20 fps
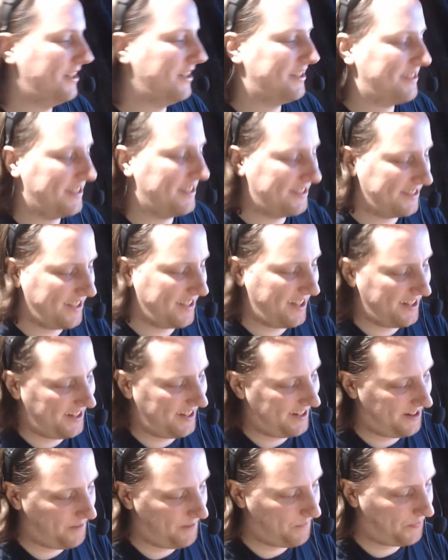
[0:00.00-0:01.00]
let's say that.
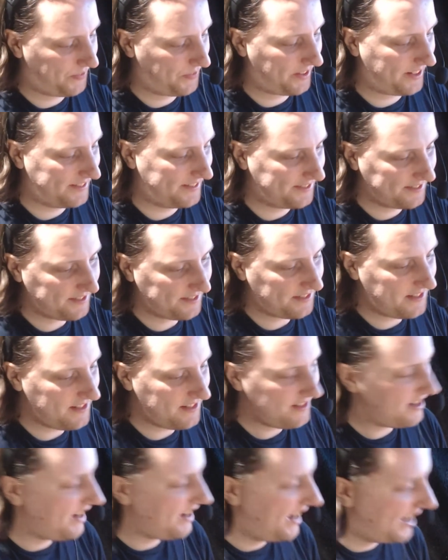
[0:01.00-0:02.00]

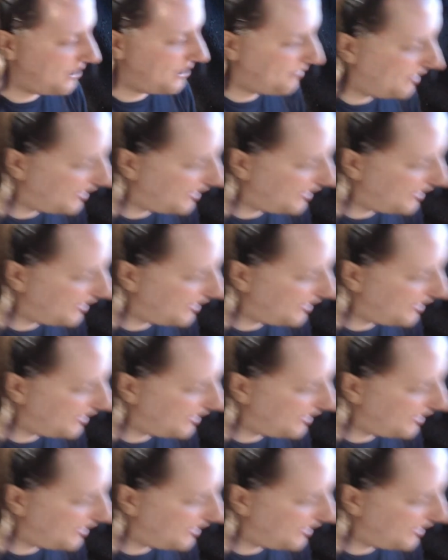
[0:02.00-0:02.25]
Anyway,